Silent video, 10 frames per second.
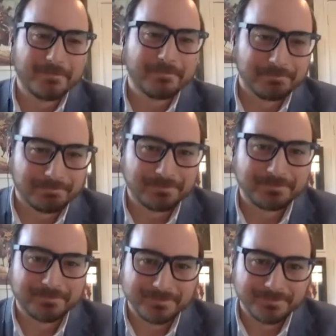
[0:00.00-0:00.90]

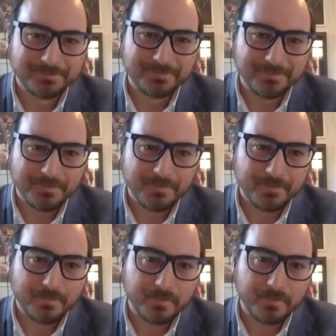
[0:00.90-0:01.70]
And it meant that